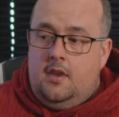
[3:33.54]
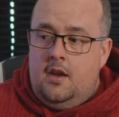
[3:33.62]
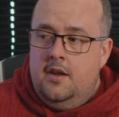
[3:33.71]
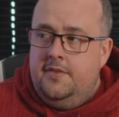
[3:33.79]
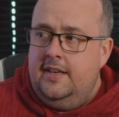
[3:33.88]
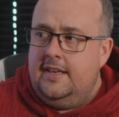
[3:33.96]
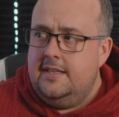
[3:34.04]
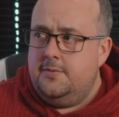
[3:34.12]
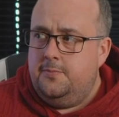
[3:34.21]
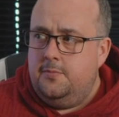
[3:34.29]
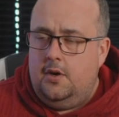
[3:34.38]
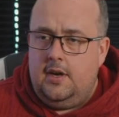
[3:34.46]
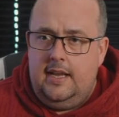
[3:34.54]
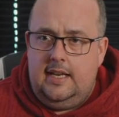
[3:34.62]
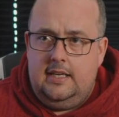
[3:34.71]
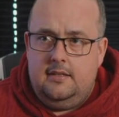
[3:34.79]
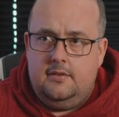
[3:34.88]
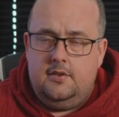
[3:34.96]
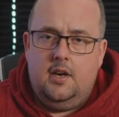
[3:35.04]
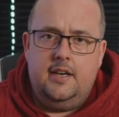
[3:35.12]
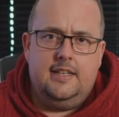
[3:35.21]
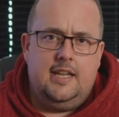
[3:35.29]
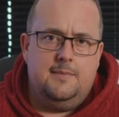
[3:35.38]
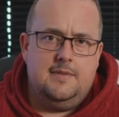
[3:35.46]
I think there's, what, 8, 9
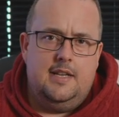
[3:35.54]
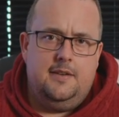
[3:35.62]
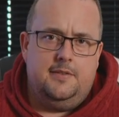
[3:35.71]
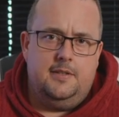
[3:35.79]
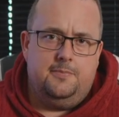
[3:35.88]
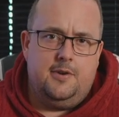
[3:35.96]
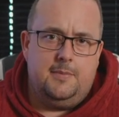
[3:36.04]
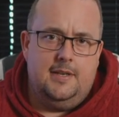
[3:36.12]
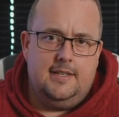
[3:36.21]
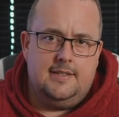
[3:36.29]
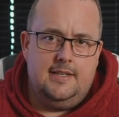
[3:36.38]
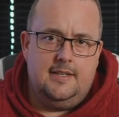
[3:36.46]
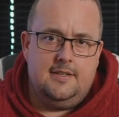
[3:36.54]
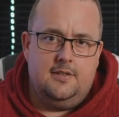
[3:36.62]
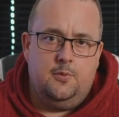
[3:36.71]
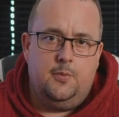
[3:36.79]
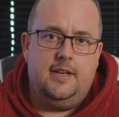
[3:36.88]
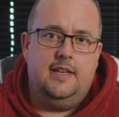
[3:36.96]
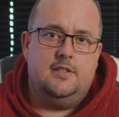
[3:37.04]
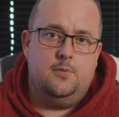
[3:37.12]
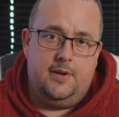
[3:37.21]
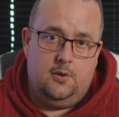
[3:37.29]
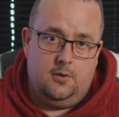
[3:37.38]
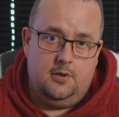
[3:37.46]
games left of the Premier League season. We need to
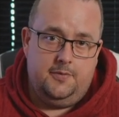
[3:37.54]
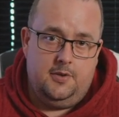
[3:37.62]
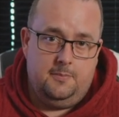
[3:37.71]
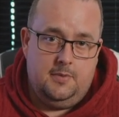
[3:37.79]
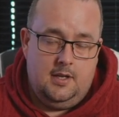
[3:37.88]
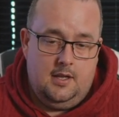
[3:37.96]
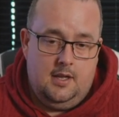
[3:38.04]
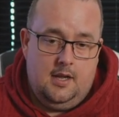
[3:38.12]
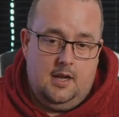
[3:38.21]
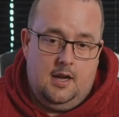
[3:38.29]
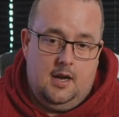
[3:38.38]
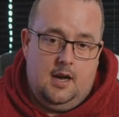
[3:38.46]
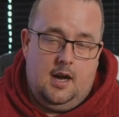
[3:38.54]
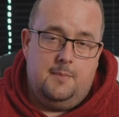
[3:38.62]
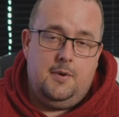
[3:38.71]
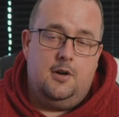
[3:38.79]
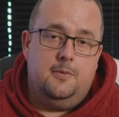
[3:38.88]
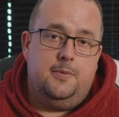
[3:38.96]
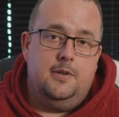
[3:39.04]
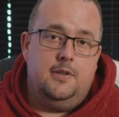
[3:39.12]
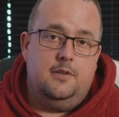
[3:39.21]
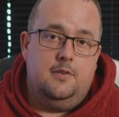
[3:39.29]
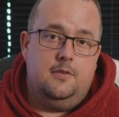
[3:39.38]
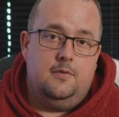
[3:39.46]
win all of them. I'm
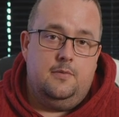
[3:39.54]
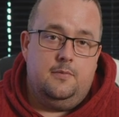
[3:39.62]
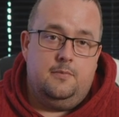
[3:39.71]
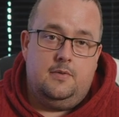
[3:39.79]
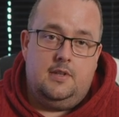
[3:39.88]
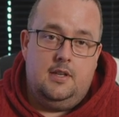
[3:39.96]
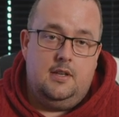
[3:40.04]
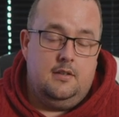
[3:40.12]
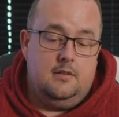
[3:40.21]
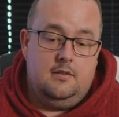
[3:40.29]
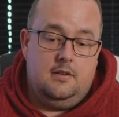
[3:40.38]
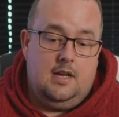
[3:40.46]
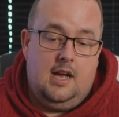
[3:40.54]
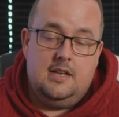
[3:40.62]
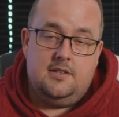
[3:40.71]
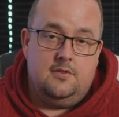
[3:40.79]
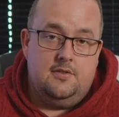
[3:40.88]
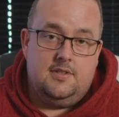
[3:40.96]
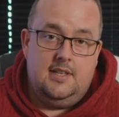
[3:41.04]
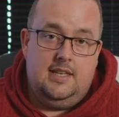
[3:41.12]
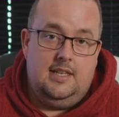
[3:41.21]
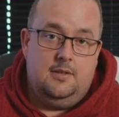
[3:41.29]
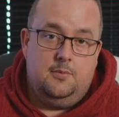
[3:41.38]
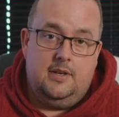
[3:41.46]
hoping that Arsenal,
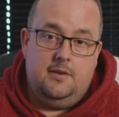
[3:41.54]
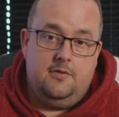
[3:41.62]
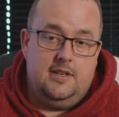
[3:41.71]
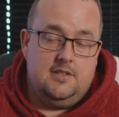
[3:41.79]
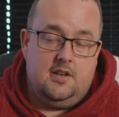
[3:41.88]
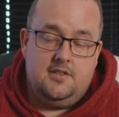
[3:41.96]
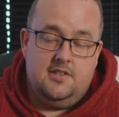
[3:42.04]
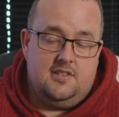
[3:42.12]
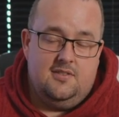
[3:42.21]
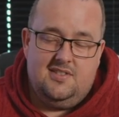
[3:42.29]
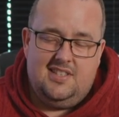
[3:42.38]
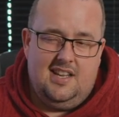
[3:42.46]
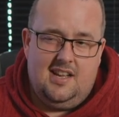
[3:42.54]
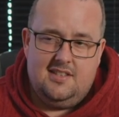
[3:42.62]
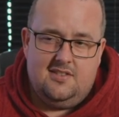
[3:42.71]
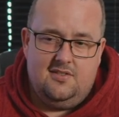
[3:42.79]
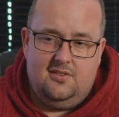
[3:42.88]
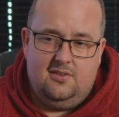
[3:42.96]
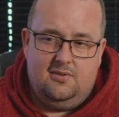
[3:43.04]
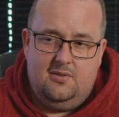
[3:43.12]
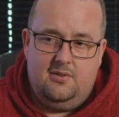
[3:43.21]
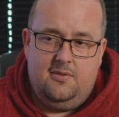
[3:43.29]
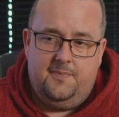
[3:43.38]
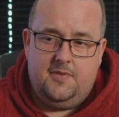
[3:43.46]
City, whatever it is, I just don't see Arsenal.
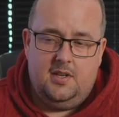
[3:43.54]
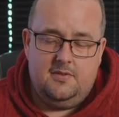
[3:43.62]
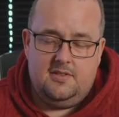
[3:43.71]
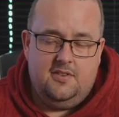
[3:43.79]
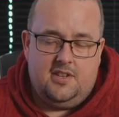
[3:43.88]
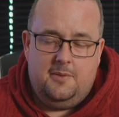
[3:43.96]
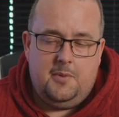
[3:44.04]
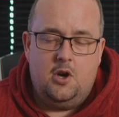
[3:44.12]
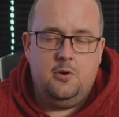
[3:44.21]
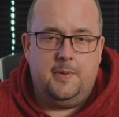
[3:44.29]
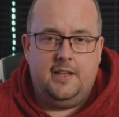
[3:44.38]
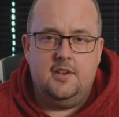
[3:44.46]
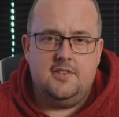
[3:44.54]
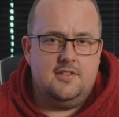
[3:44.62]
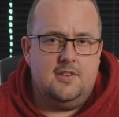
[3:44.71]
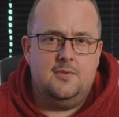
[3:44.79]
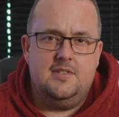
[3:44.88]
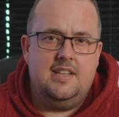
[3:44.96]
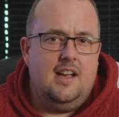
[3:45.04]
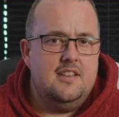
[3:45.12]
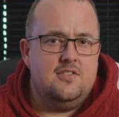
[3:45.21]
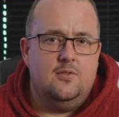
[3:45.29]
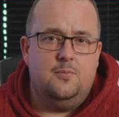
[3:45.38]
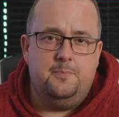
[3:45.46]
It's not that I'm hoping. I just don't see
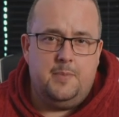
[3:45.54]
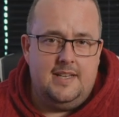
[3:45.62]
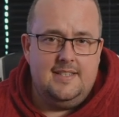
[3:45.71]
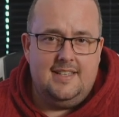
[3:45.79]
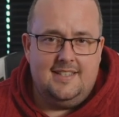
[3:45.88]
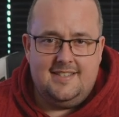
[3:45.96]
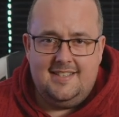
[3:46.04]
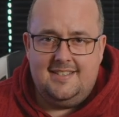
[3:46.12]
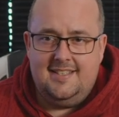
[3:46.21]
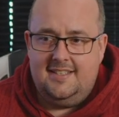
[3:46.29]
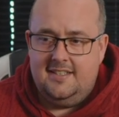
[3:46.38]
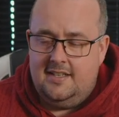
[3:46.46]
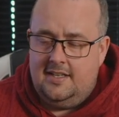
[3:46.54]
Arsenal beating City.